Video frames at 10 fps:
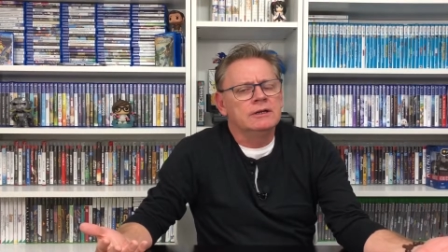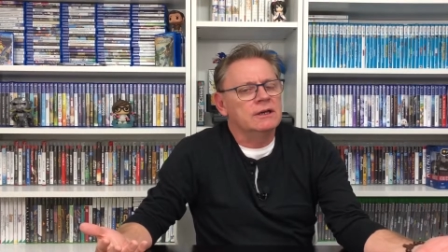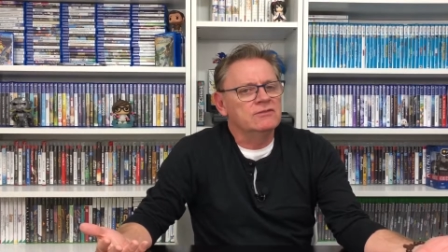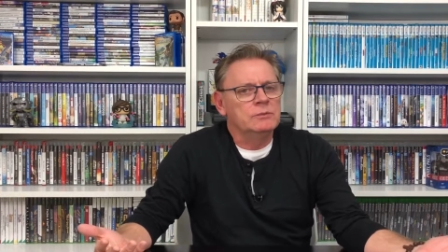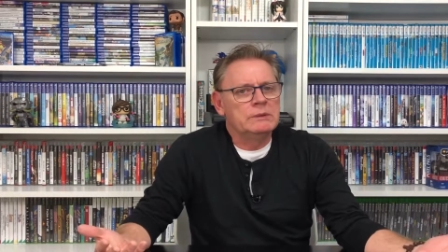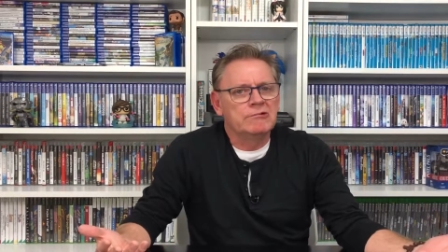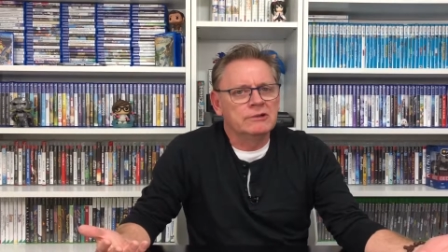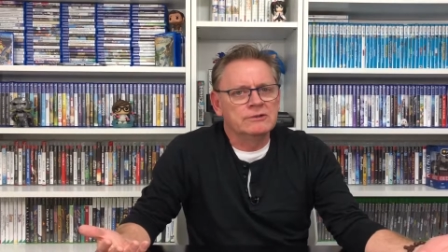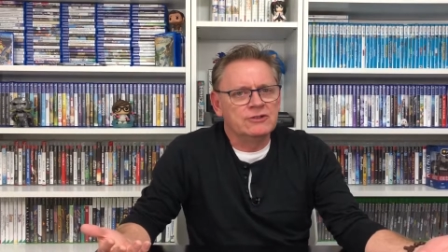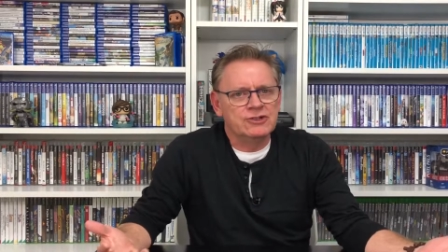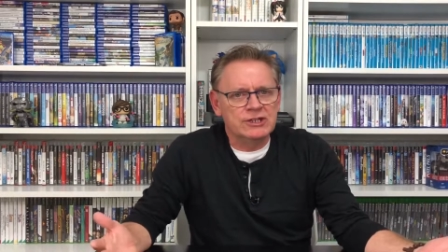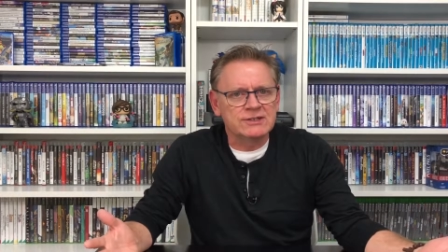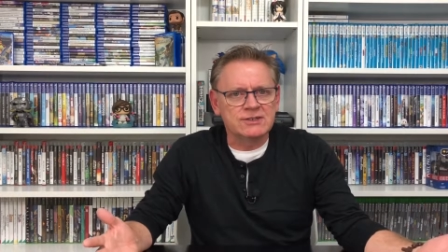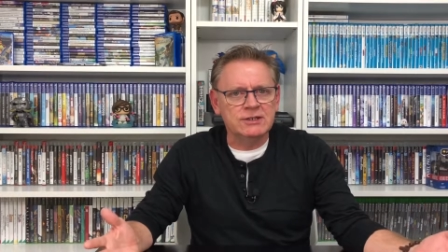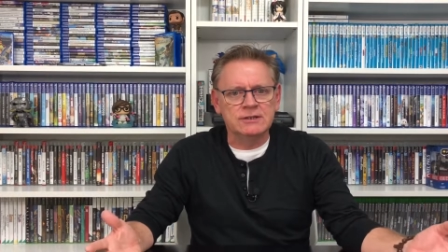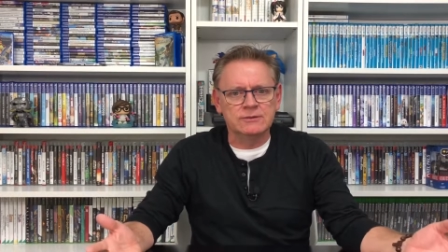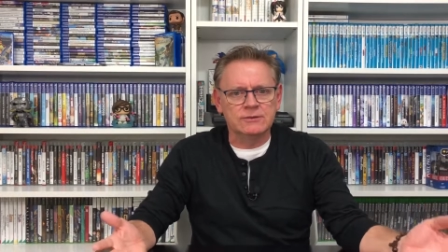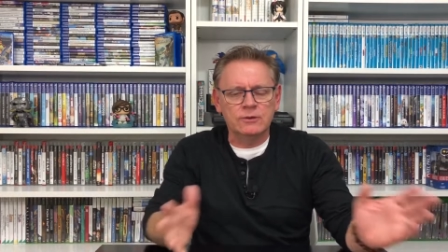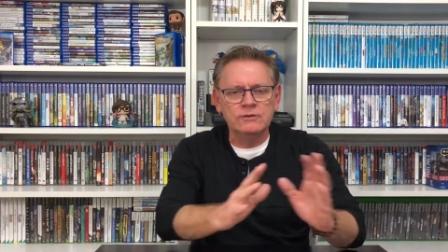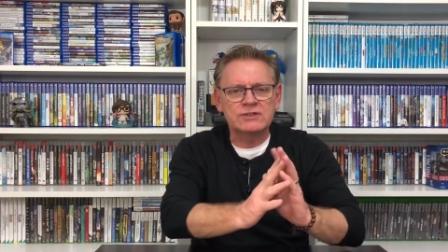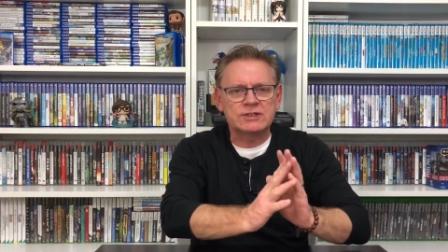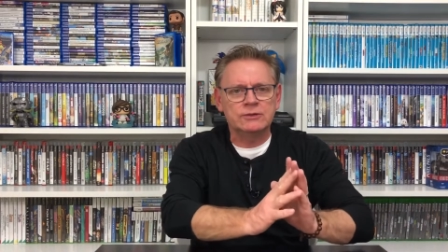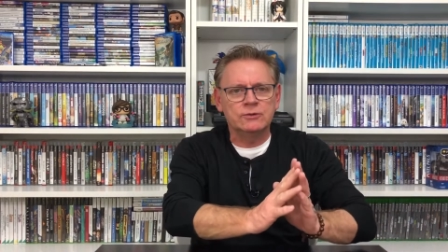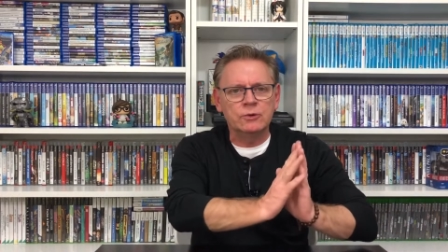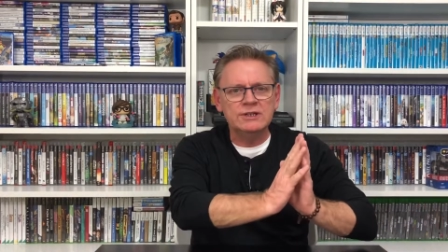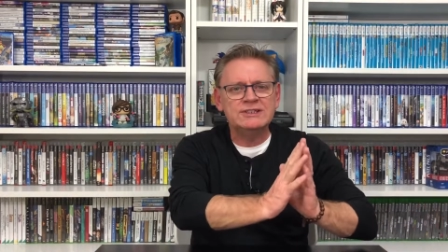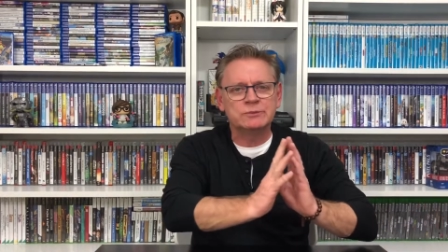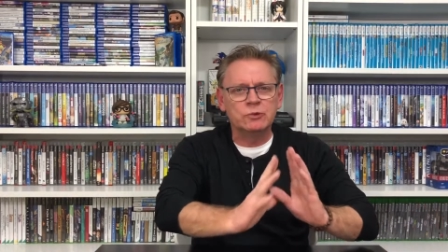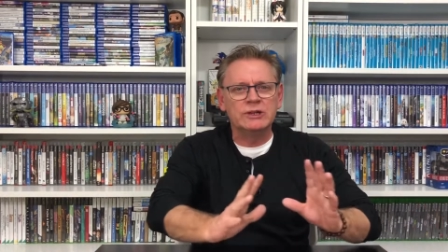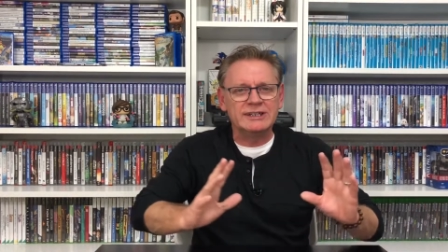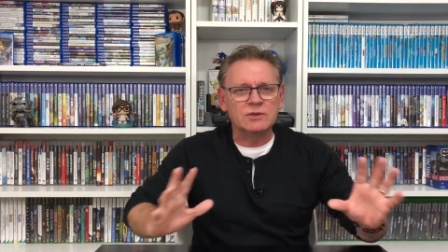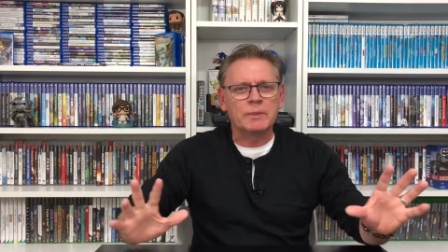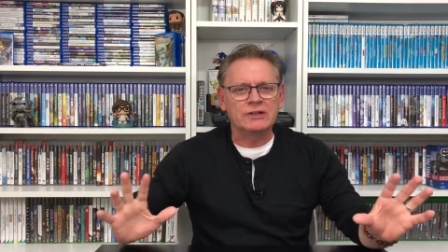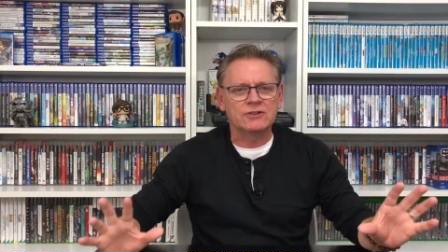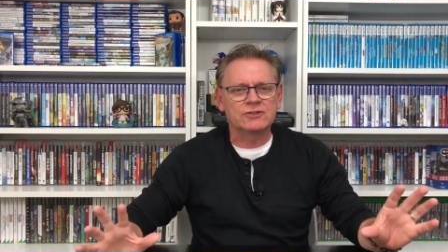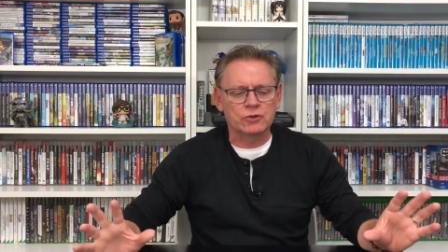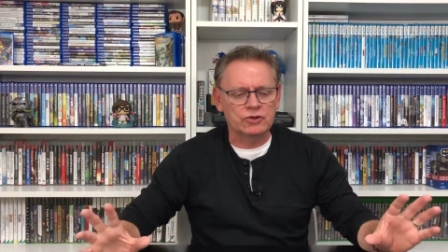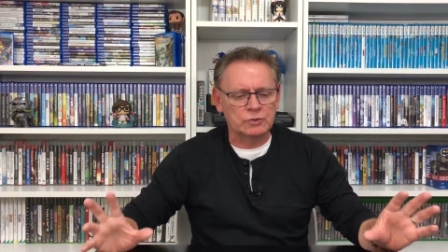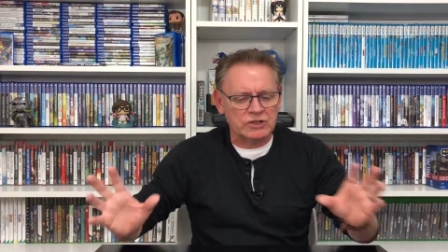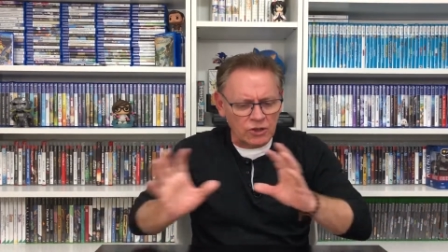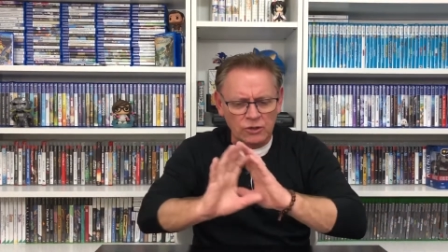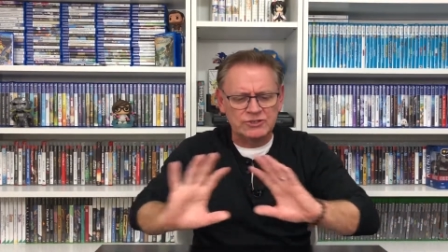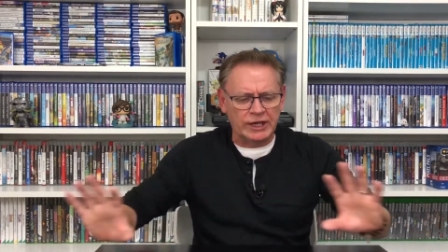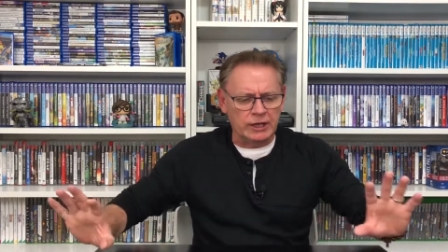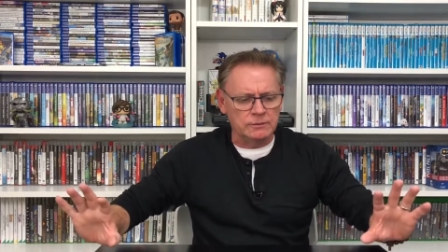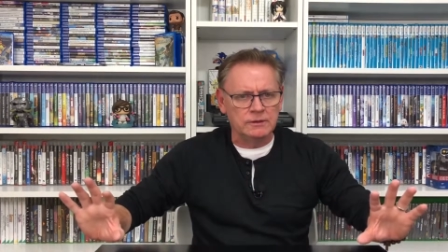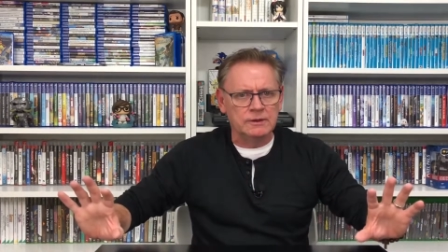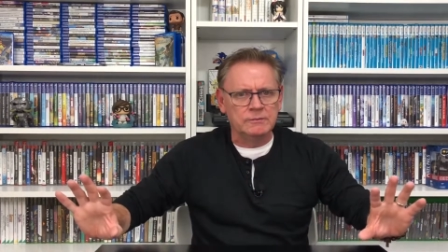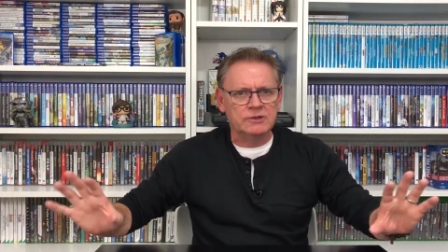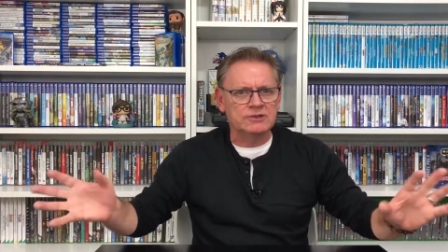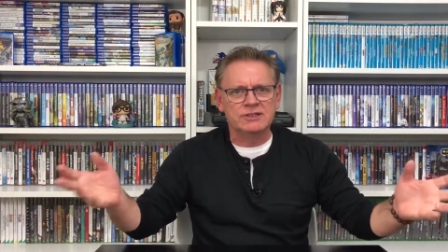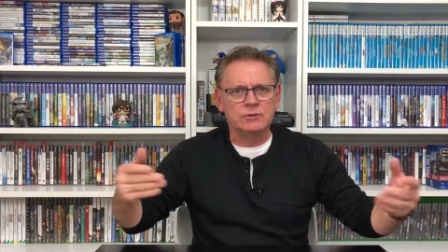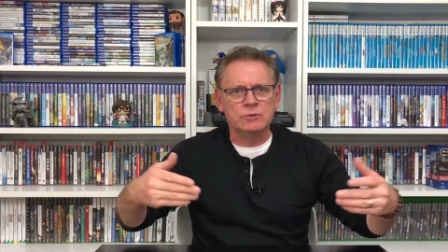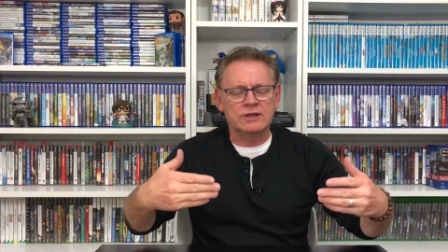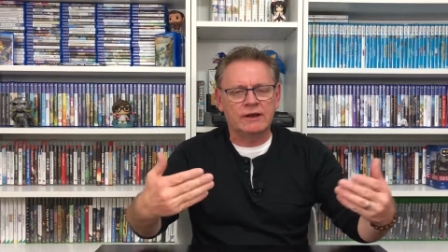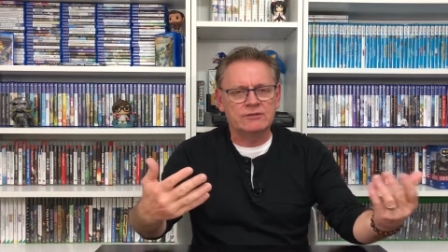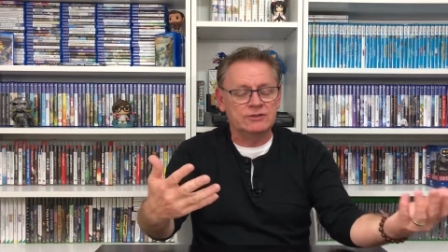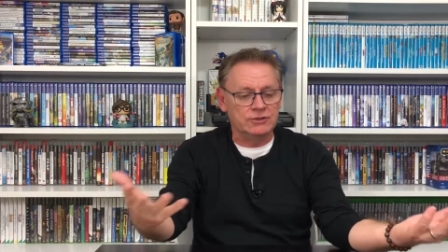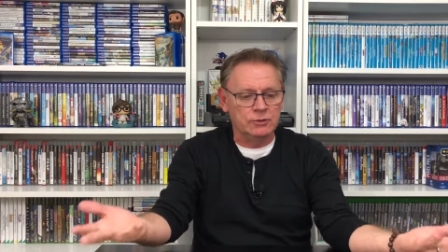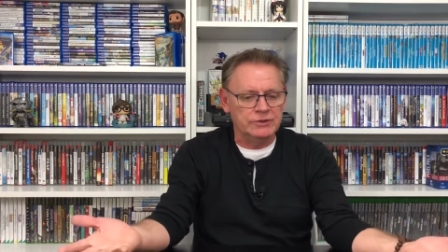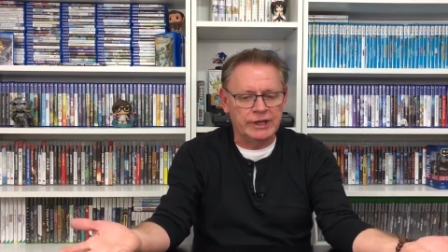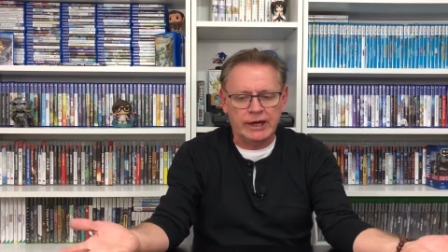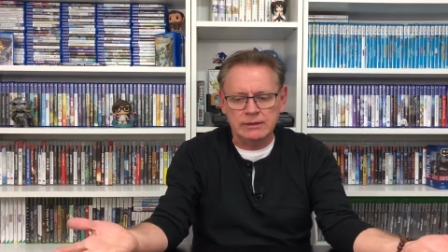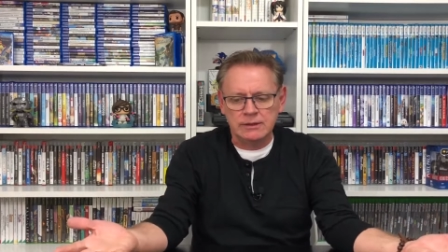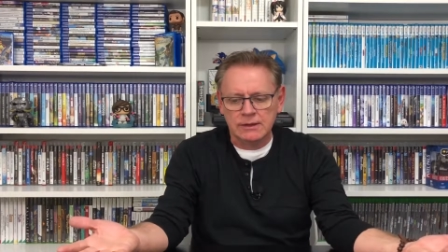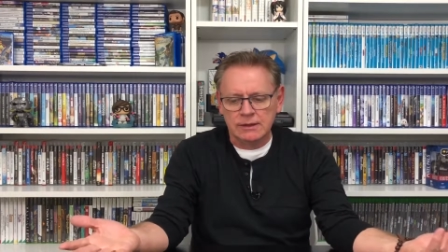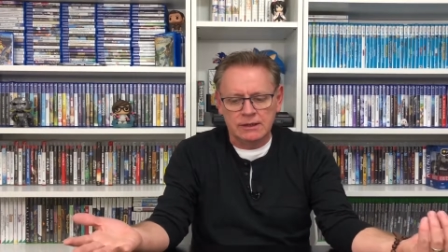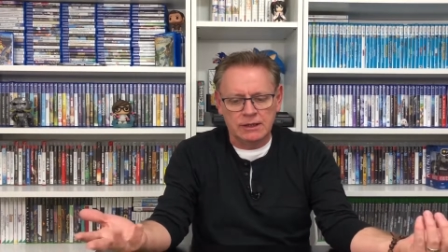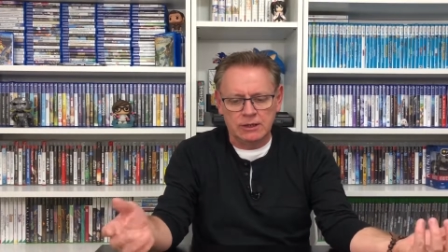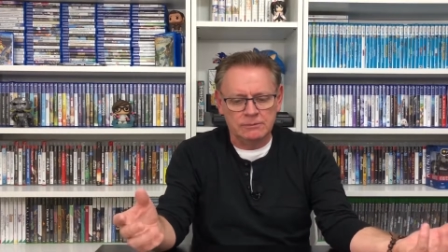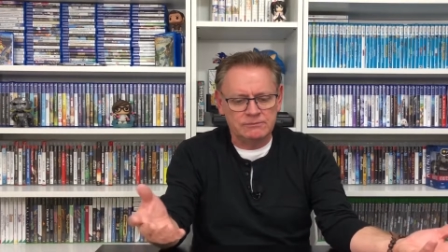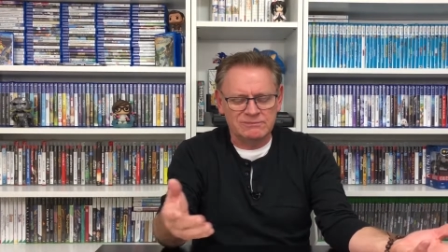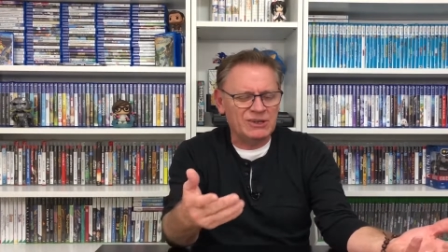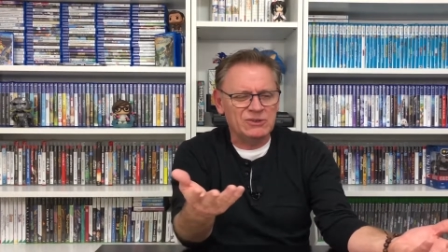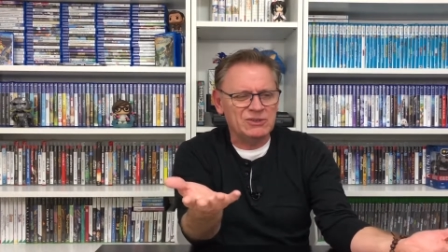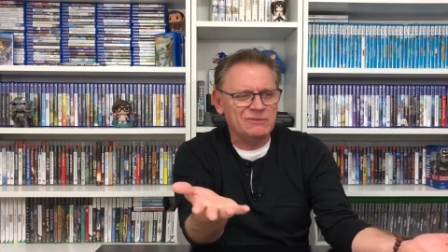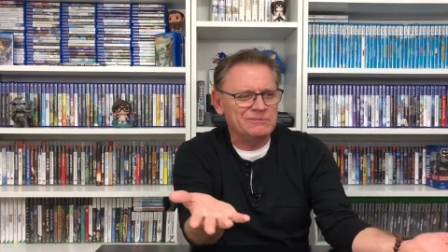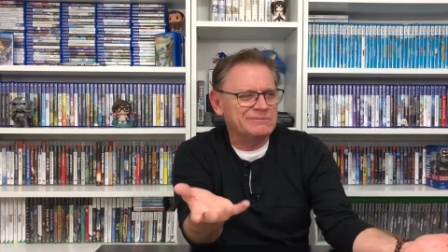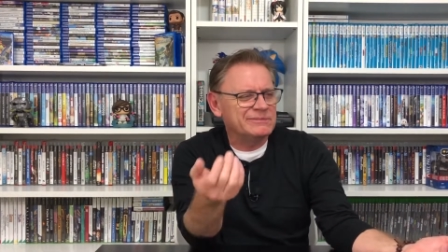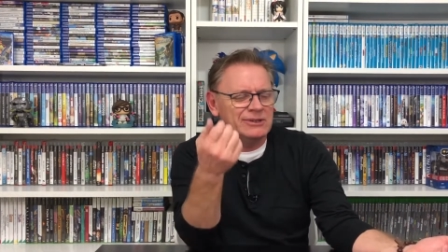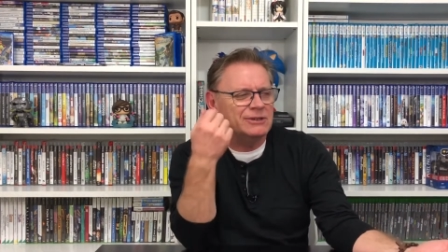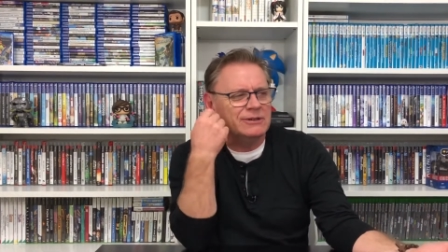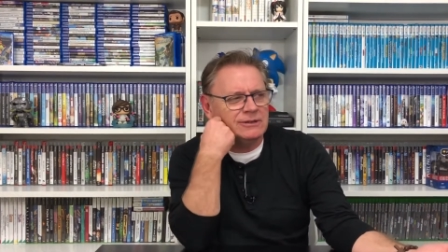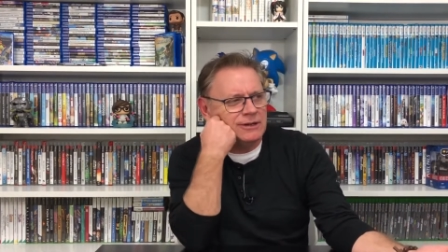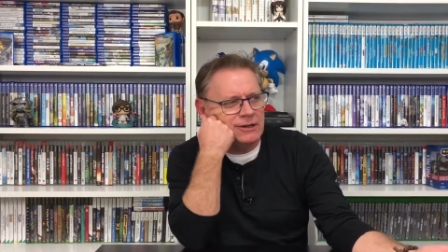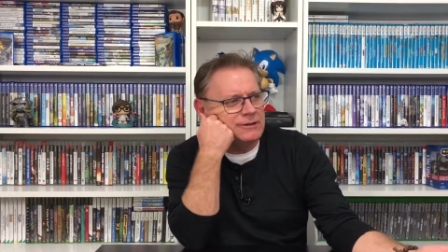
government brought in the GST, and all of a sudden all these small independent stores would close down, because they didn't want to have to deal with that. And that was a, you know,